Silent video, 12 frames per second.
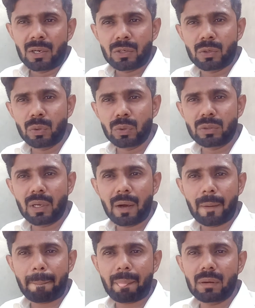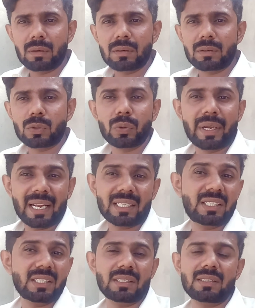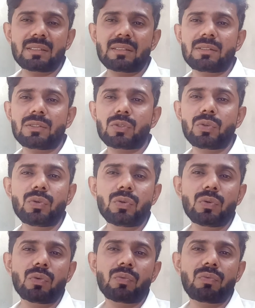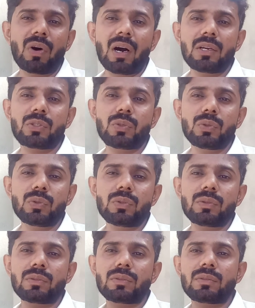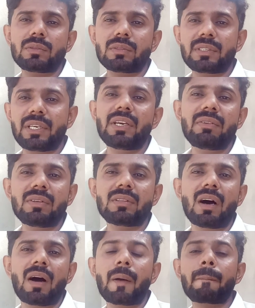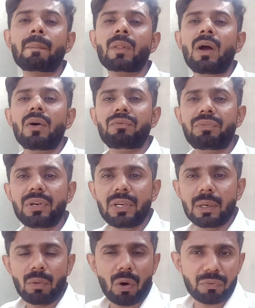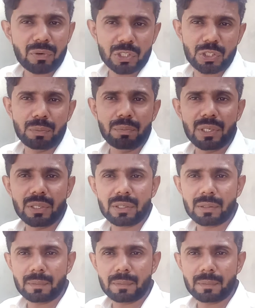to get to want to give the freedom of Kashmir,